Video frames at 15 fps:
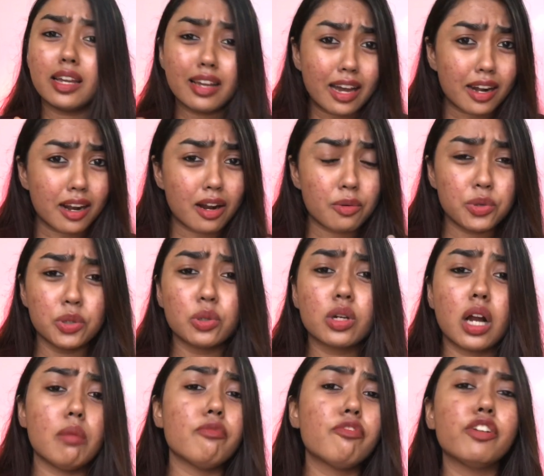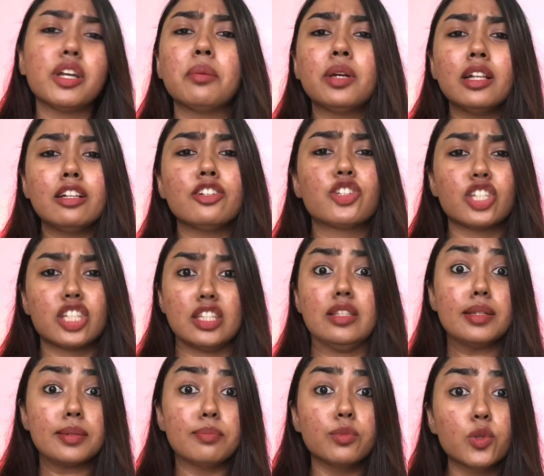around you comfortable,
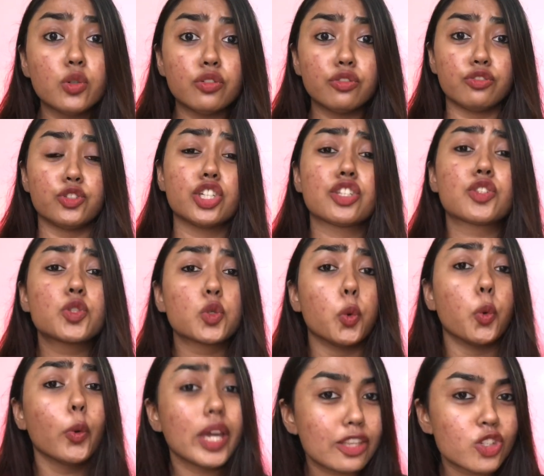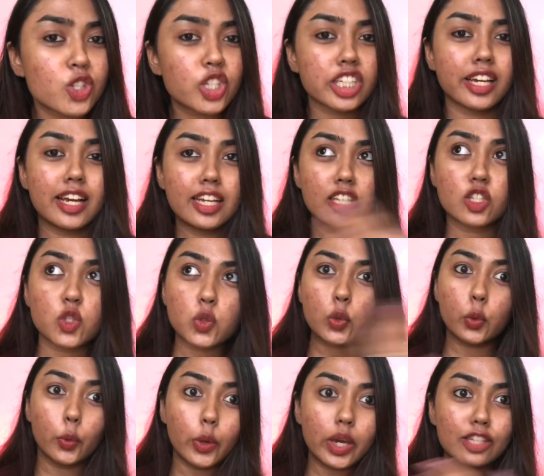just move, just switch,
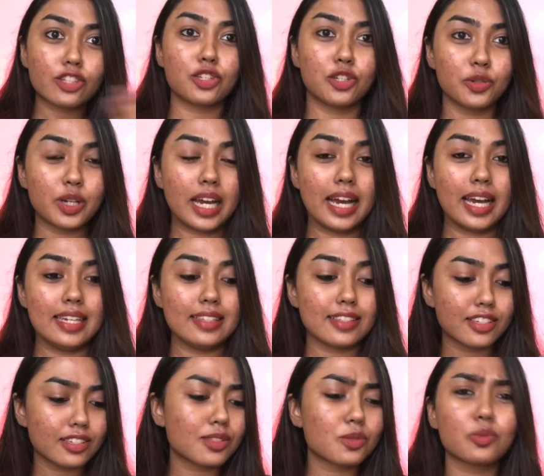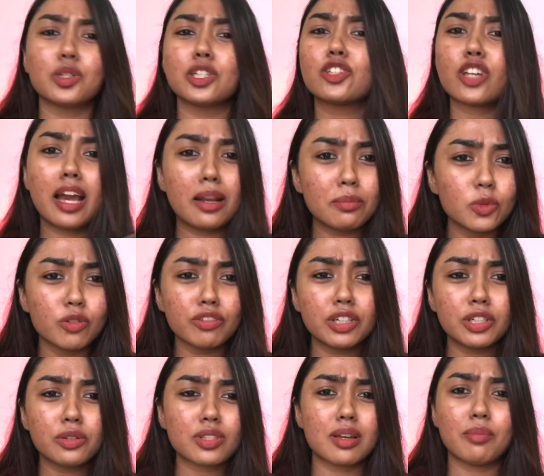you guys, just switch and move
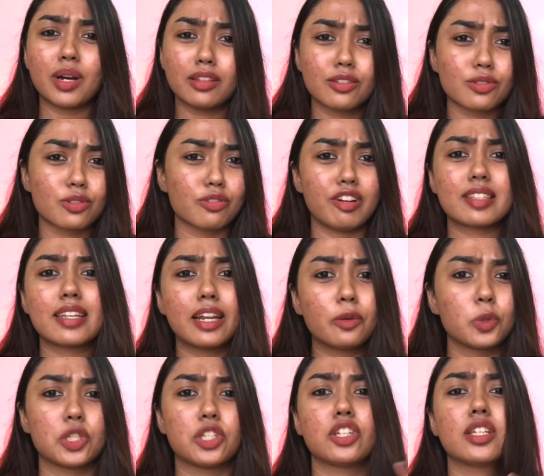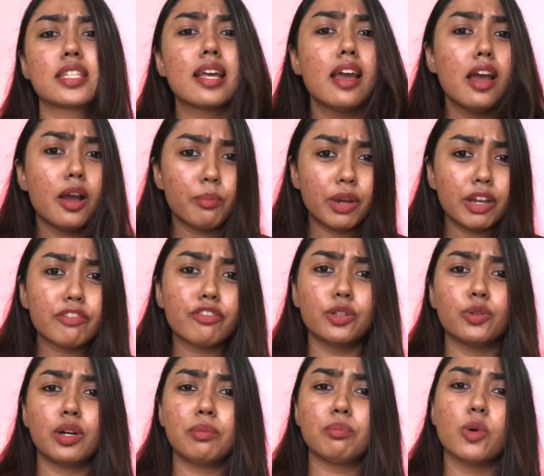into some other sofa set which is made for
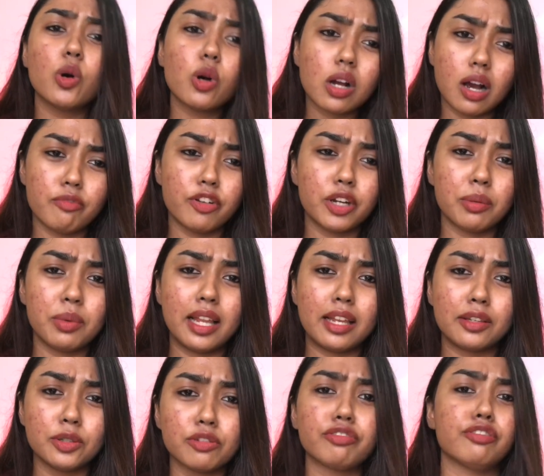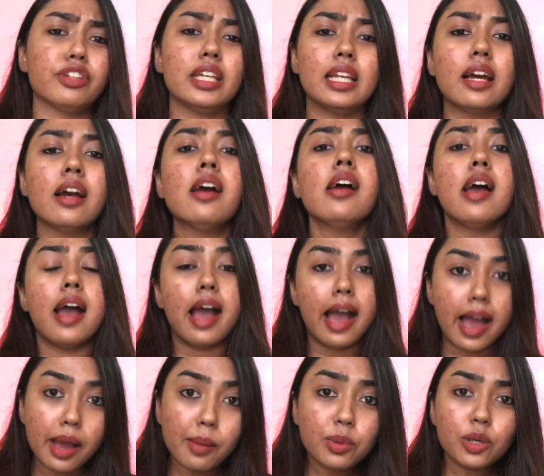you and more comfortable, and you feel
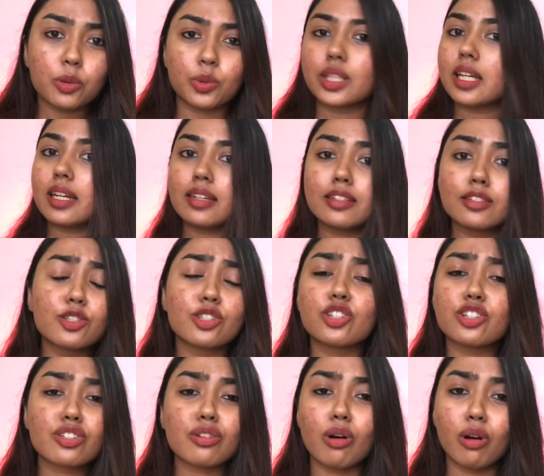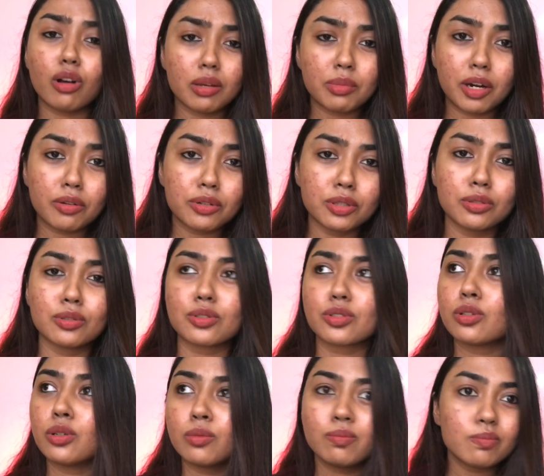happy over there. It's just all about you,
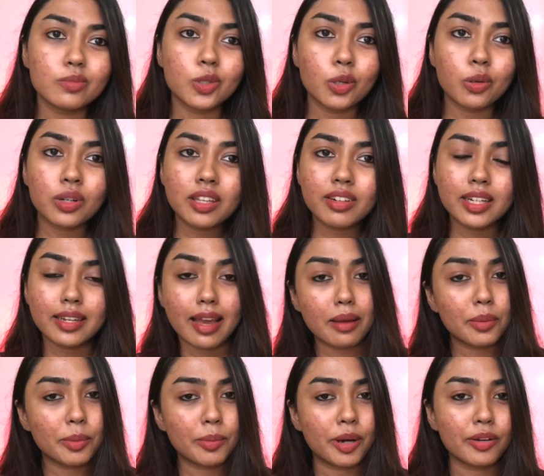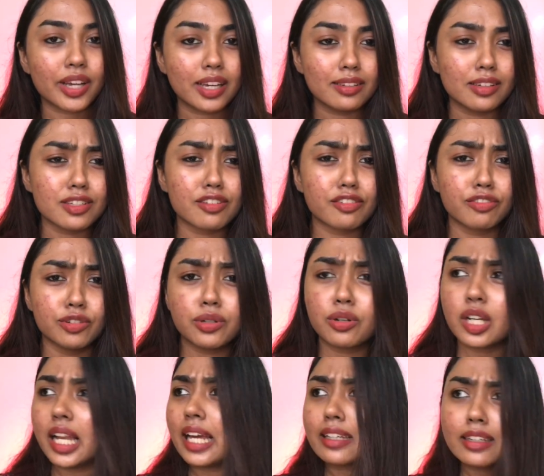so don't give a damn about others. If you
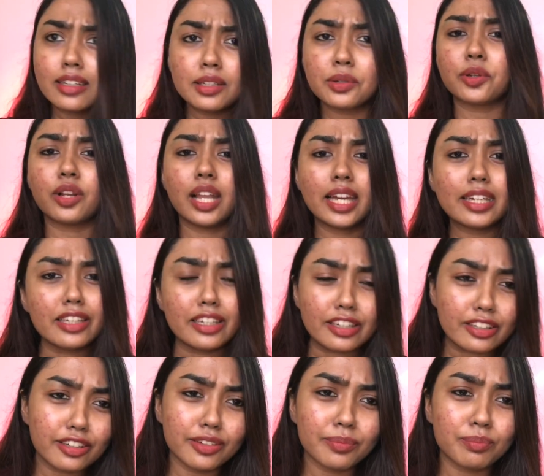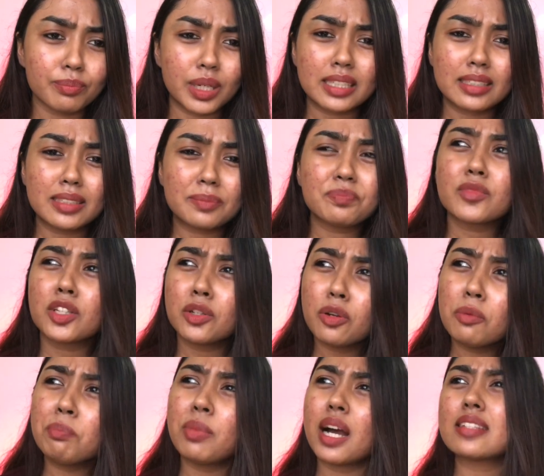don't like it, you don't like it, but
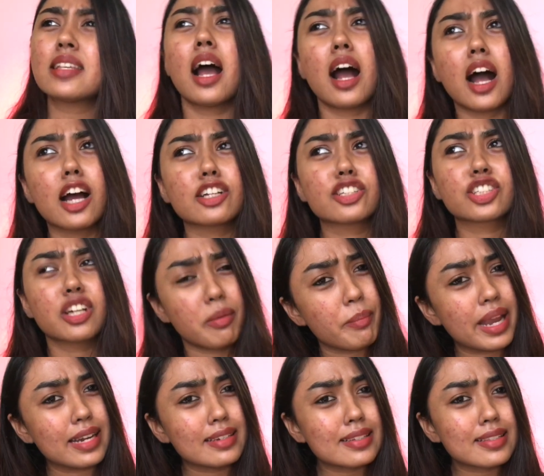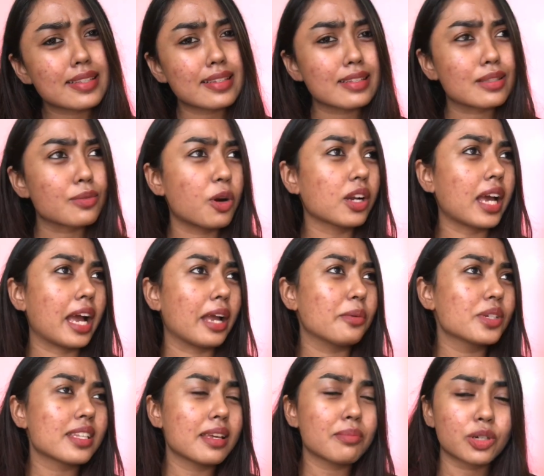don't pass harsh comments is what I
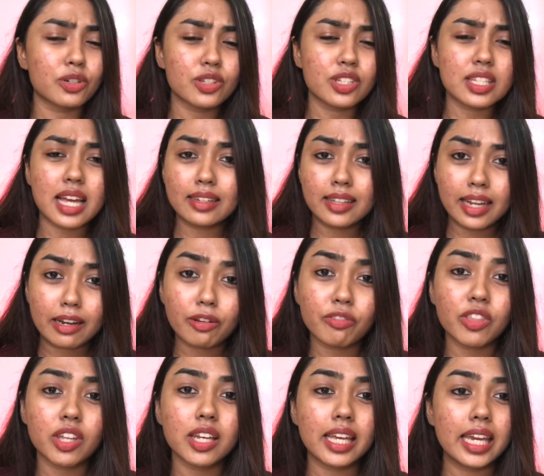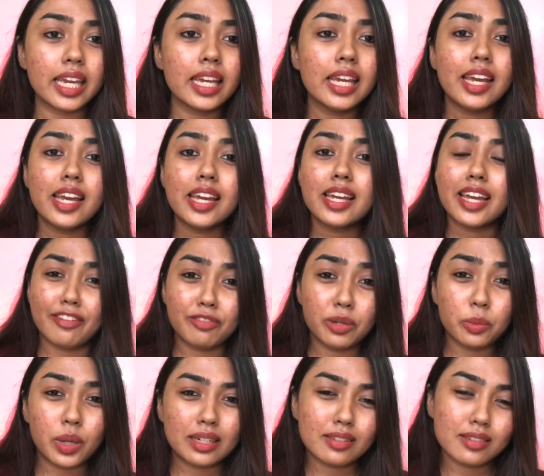would say, because at the end of the day,
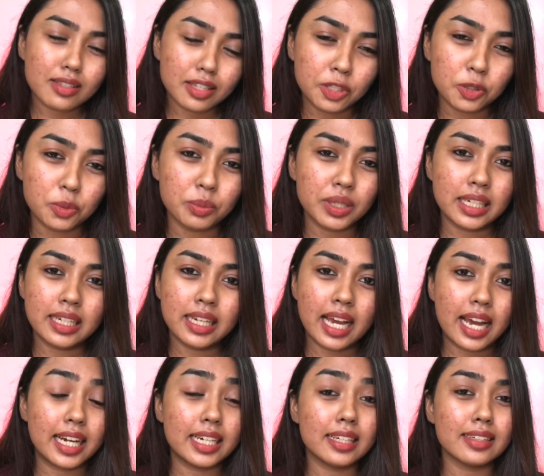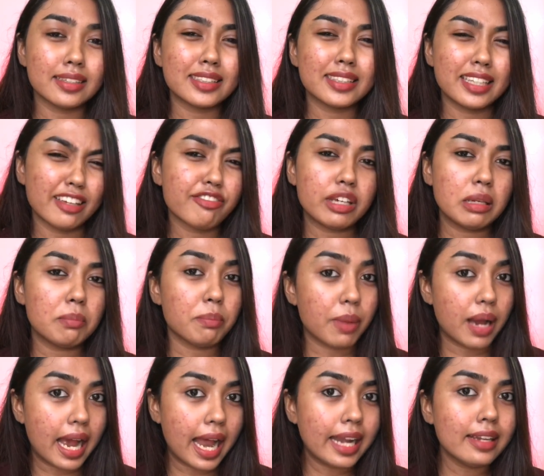everyone is a human and they feel
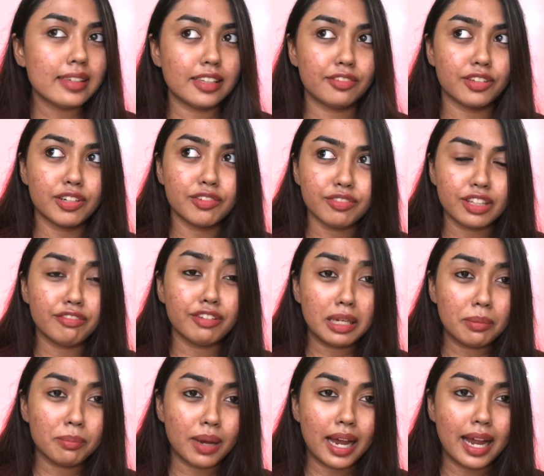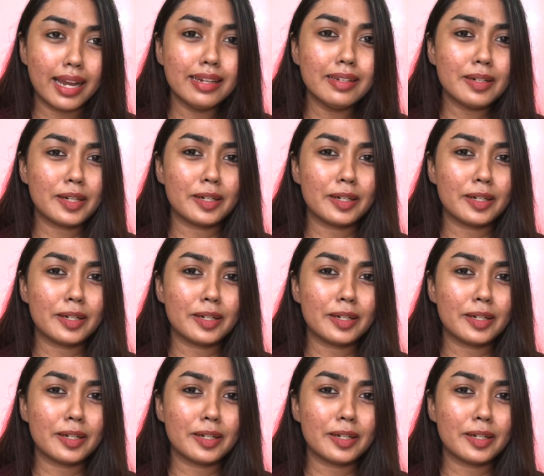bad. Even we feel bad